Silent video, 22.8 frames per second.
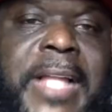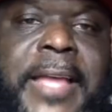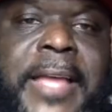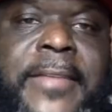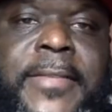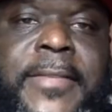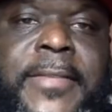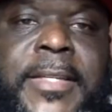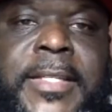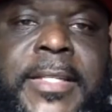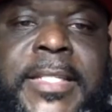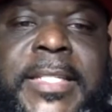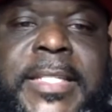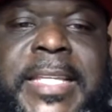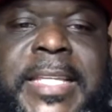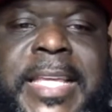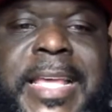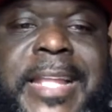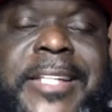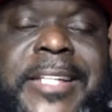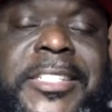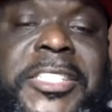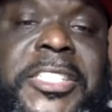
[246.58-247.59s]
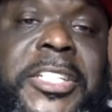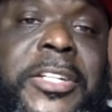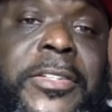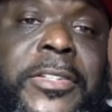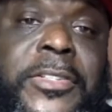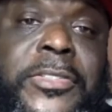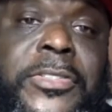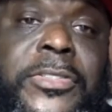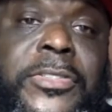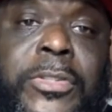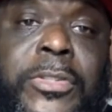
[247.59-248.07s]
of life and I share
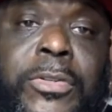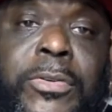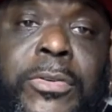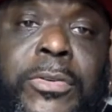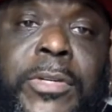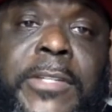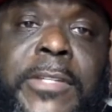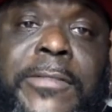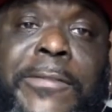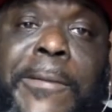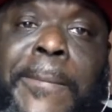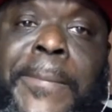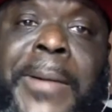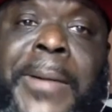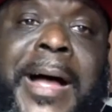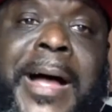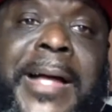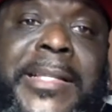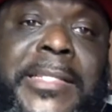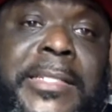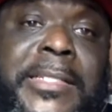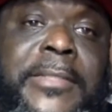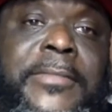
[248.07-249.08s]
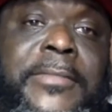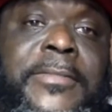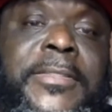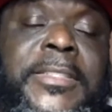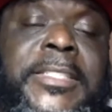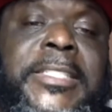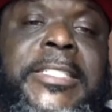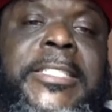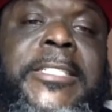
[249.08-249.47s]
their stories for positive